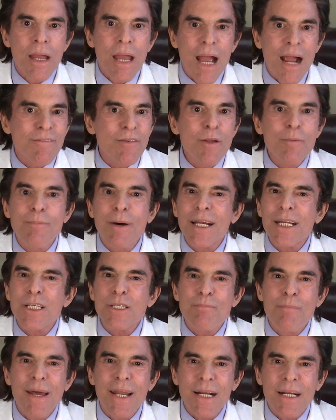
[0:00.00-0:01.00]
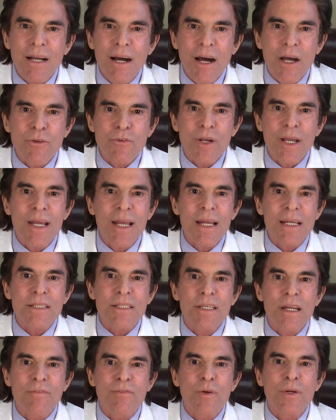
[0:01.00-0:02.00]
Everybody's mitochondria has
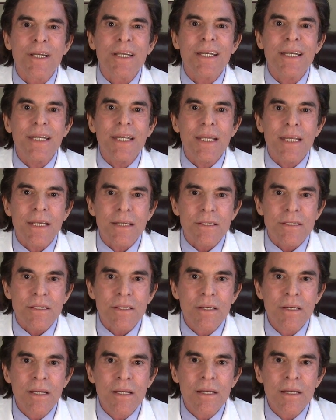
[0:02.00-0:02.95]
different needs